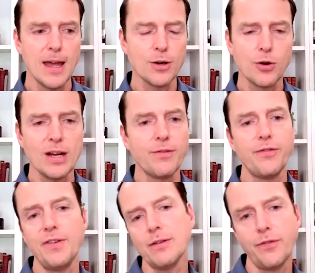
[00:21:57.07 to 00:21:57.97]
and creating
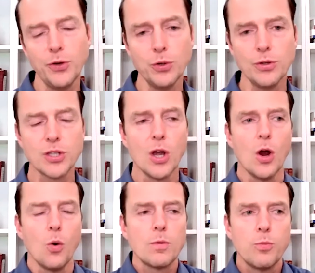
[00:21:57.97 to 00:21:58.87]
fake foods,
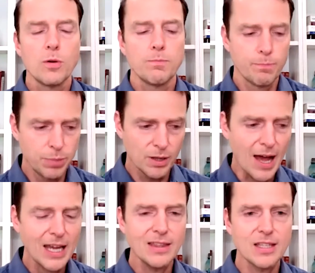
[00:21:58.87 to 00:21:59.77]
we're, we're
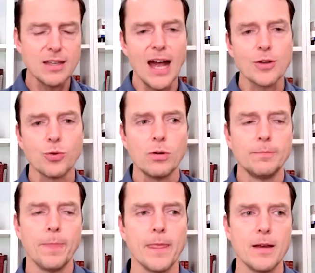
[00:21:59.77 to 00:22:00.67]
blocking this
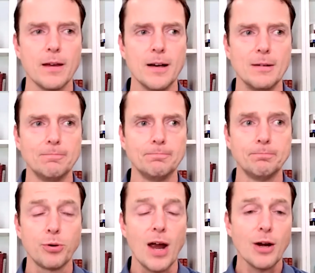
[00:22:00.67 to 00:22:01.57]
natural
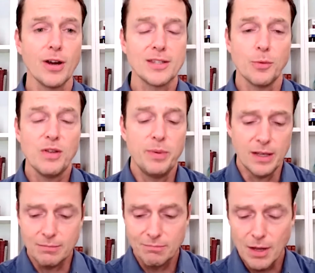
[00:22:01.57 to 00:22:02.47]
um, progress that we've
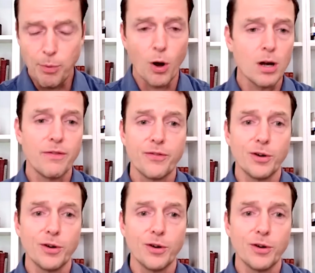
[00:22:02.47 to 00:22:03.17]
been a part of